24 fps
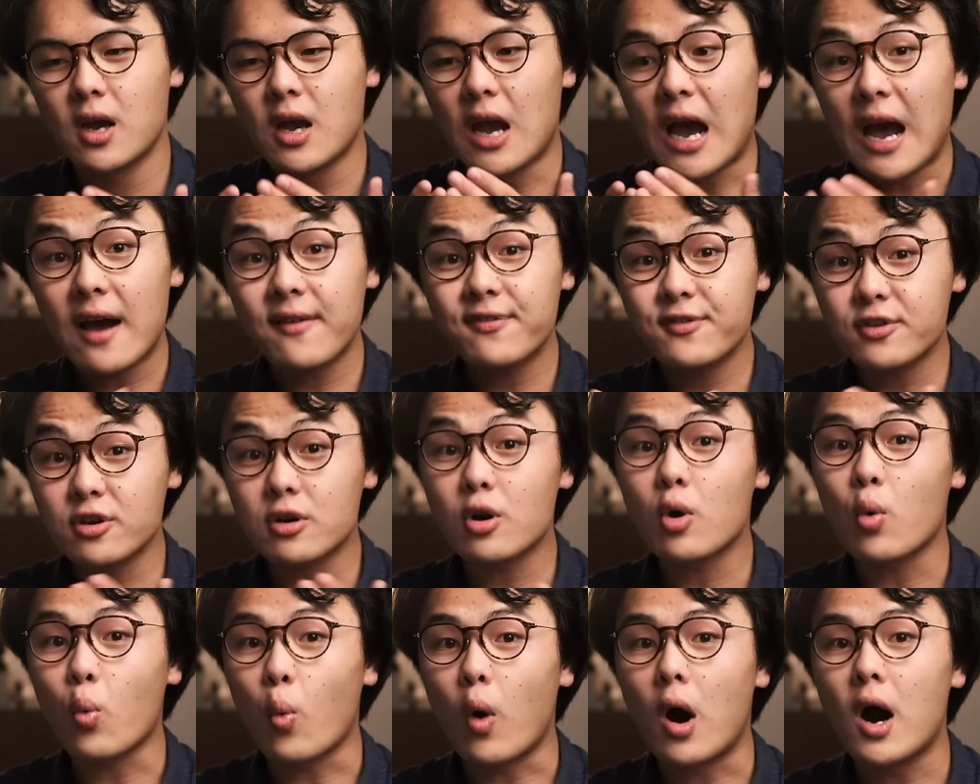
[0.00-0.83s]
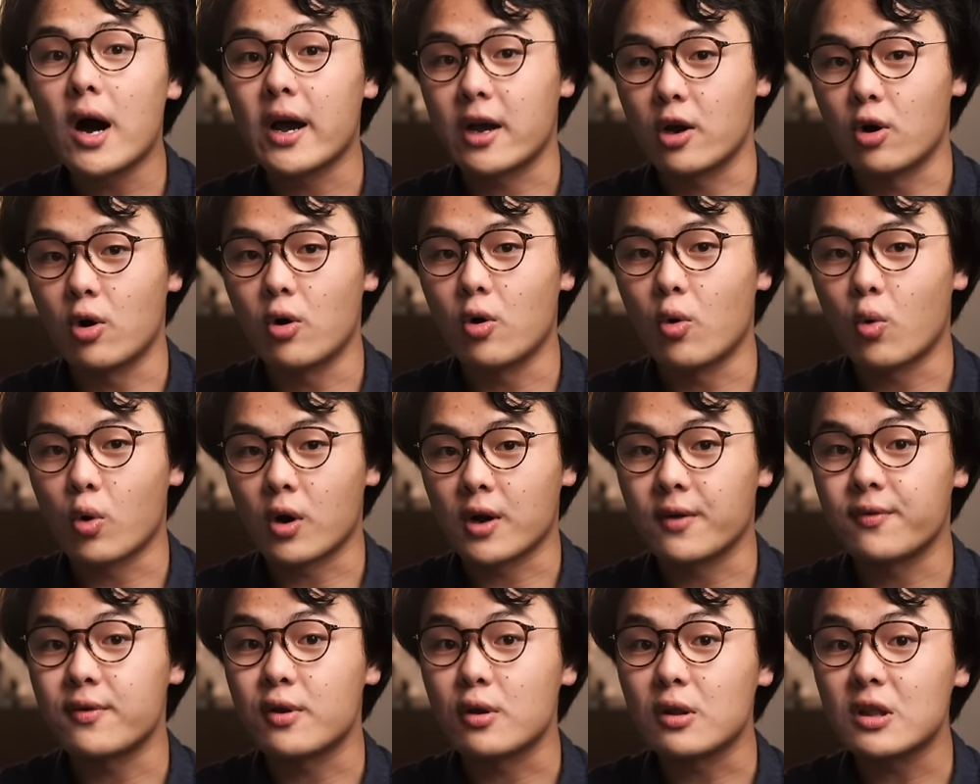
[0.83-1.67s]
after a while, or
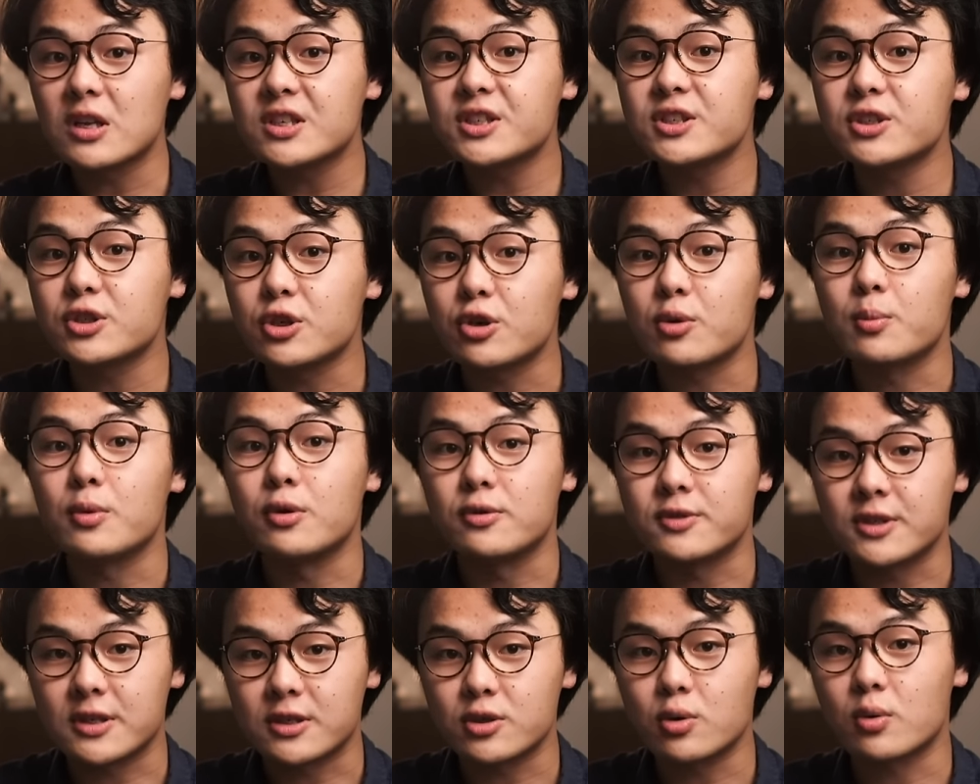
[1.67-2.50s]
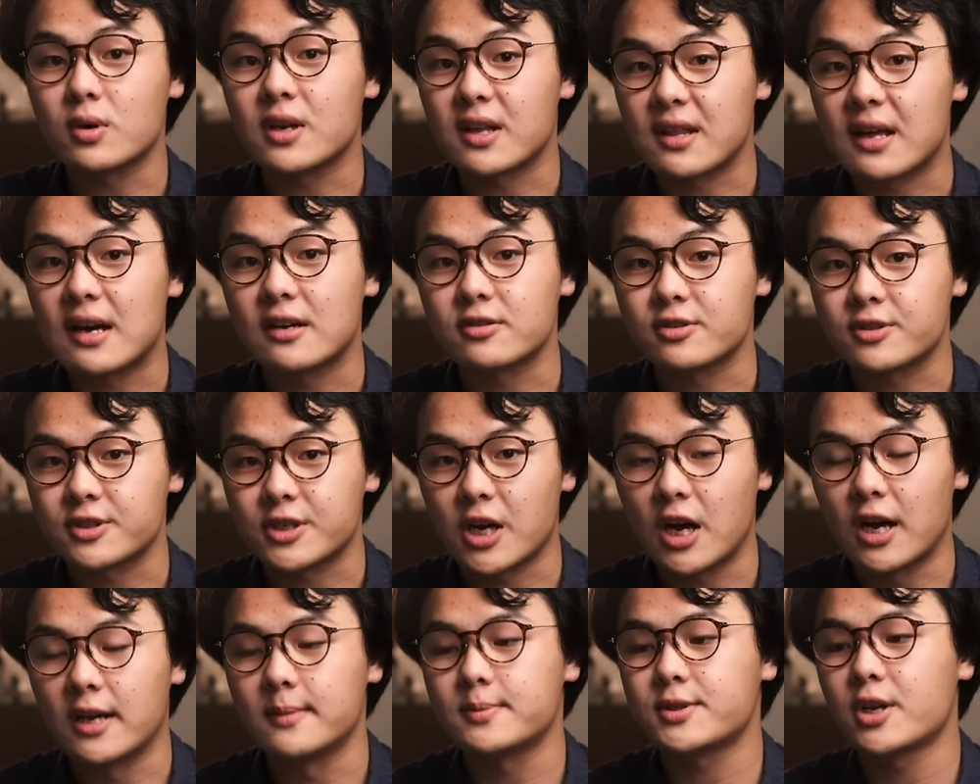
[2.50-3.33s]
if you listen to the music 20,000
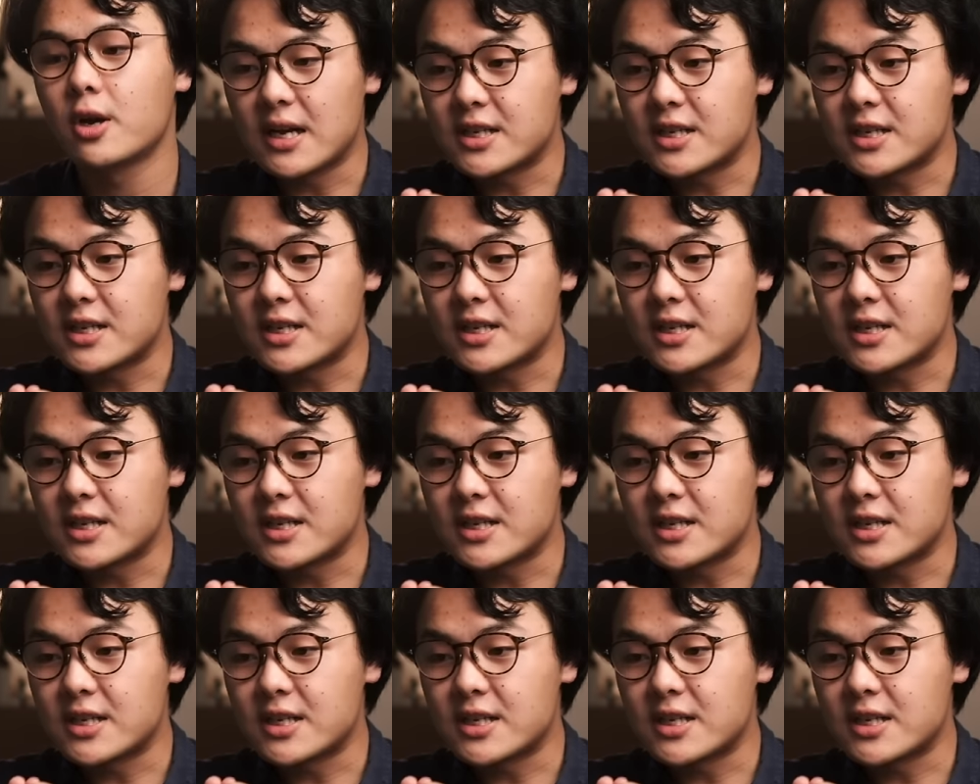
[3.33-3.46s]
times,